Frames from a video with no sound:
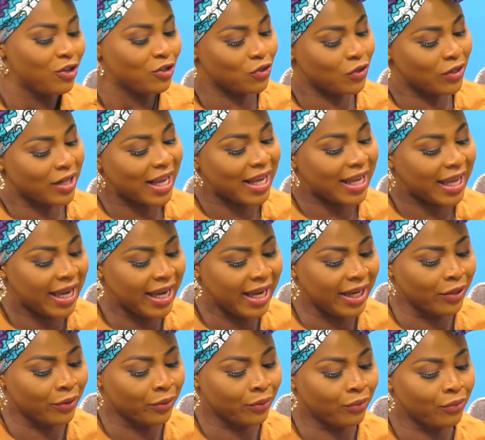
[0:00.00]
So the
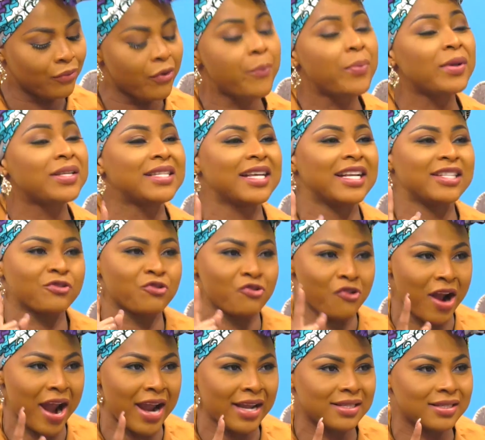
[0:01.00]
king represents
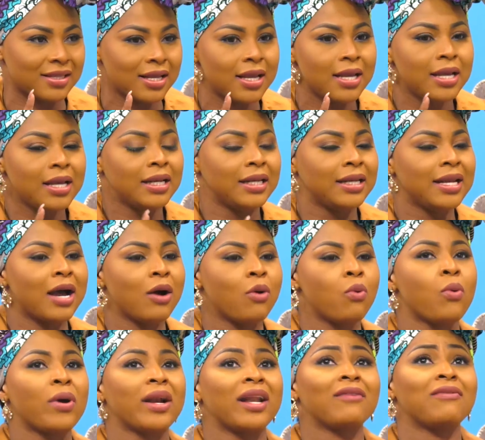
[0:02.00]
Christ. Now,
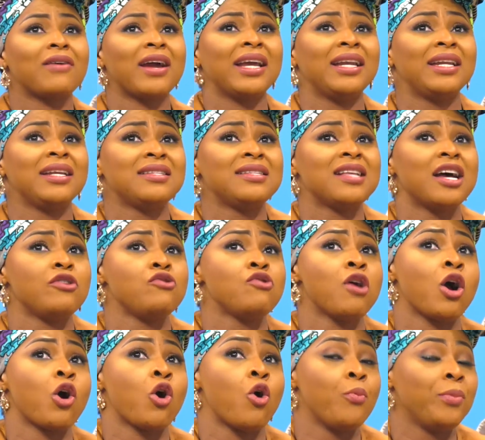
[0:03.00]
whatever it is that you
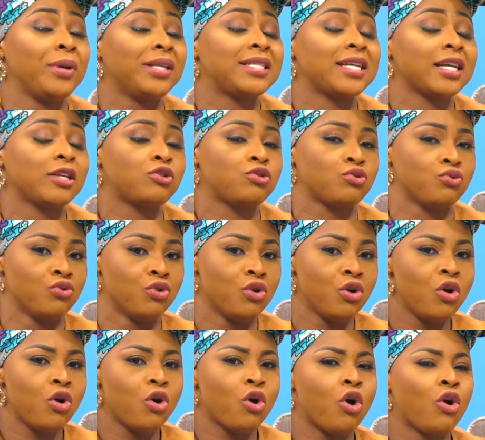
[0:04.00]
are committed to
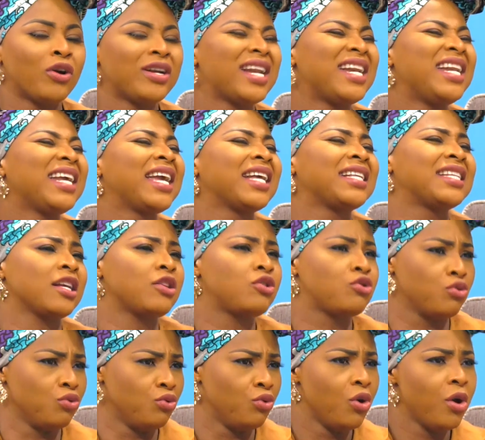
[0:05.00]
or dedicated
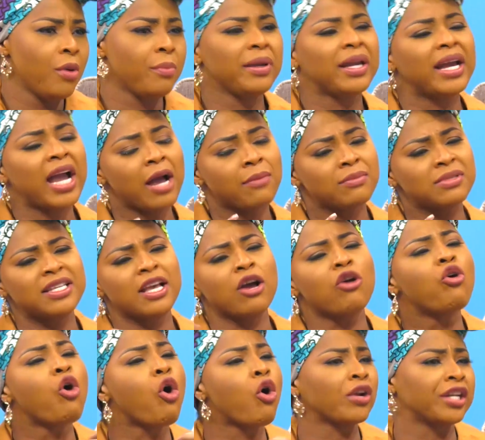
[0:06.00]
to becomes a
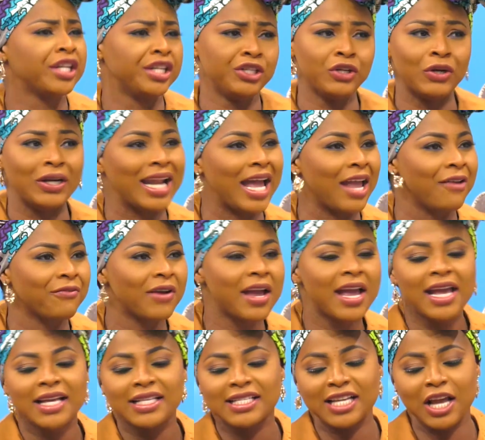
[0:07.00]
God in your life.
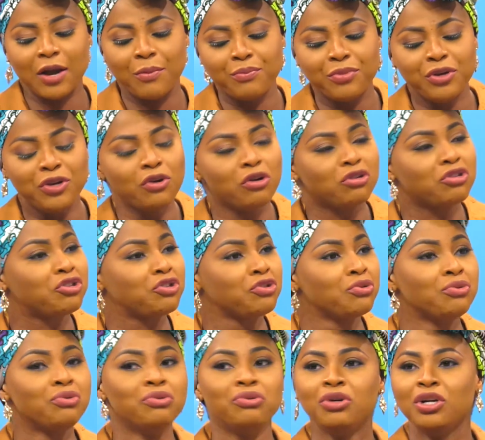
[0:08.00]
It can be your
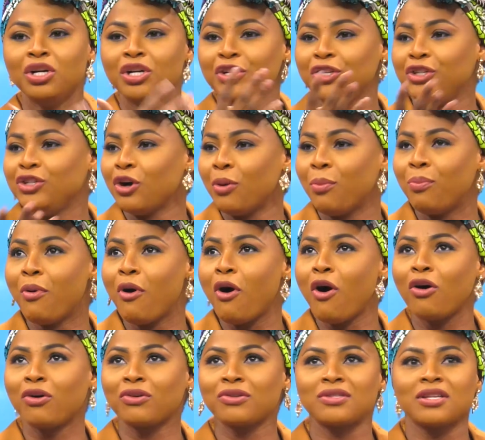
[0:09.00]
shoe, your
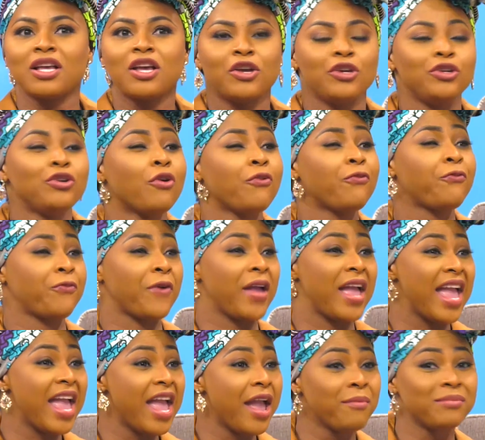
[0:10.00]
boss, your
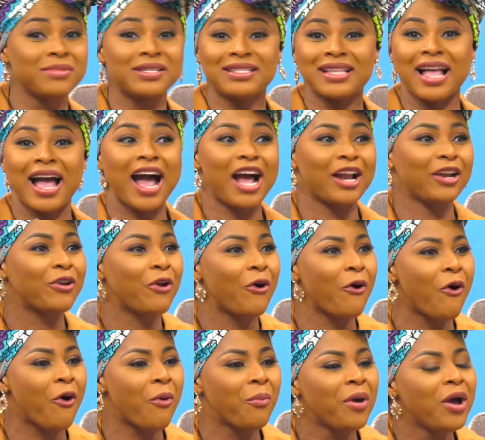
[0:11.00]
fame,
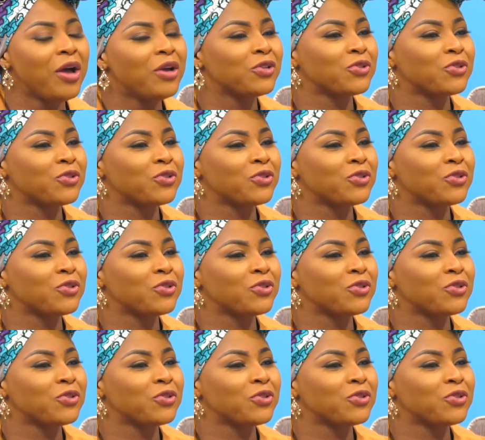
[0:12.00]
stardom.